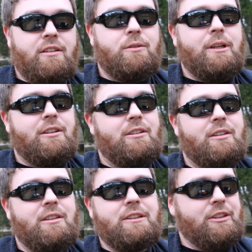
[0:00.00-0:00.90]
Well,
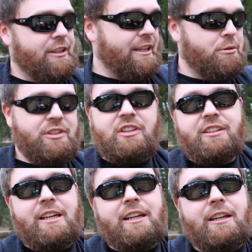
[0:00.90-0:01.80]
today was the
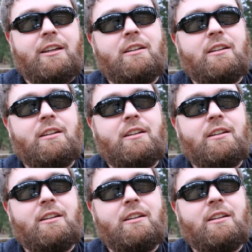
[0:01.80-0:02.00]
day.